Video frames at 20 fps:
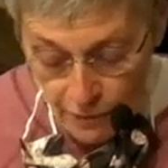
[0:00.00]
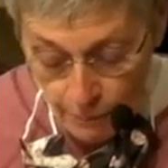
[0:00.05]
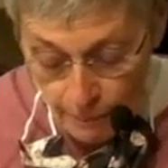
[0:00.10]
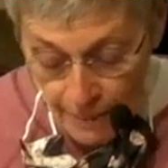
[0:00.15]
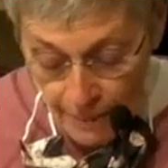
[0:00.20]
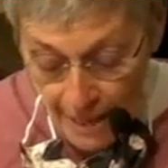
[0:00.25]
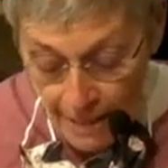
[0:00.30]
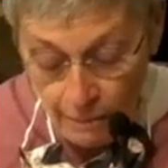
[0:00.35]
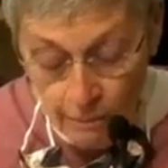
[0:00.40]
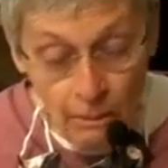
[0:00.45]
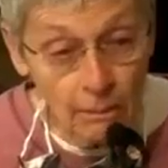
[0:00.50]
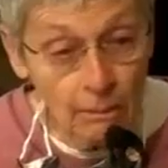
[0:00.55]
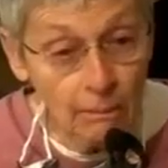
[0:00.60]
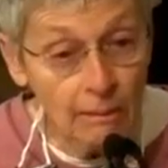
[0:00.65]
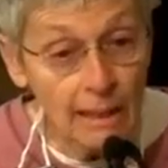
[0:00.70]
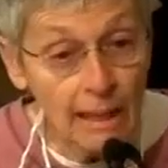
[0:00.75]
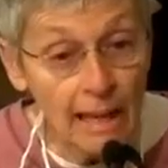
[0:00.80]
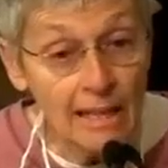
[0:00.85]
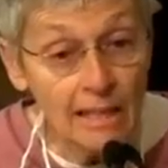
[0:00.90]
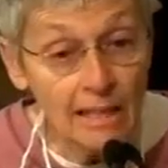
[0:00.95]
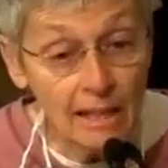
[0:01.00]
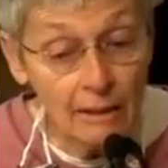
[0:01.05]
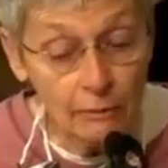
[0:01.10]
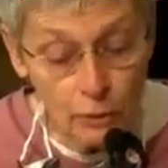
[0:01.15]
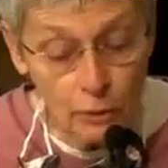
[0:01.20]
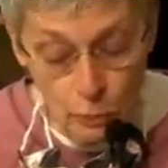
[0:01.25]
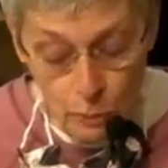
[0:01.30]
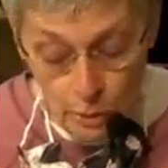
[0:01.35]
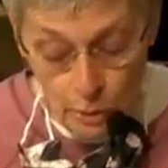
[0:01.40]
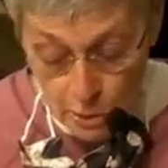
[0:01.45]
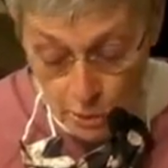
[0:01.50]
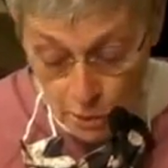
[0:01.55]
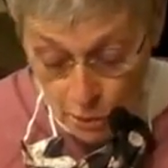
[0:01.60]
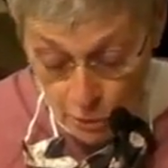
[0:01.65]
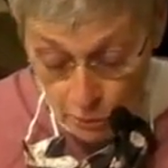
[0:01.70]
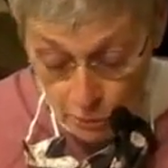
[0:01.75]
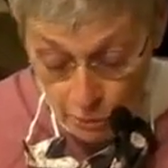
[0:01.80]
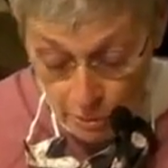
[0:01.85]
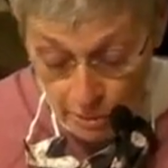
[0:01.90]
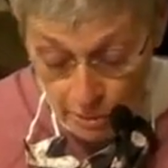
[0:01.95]
to battle and never
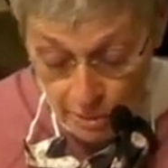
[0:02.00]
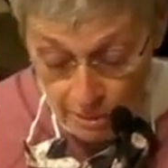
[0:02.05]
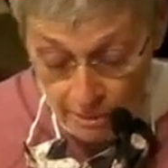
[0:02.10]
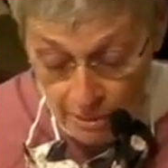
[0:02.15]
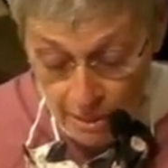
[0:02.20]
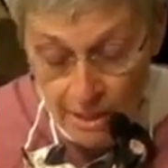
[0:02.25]
returned.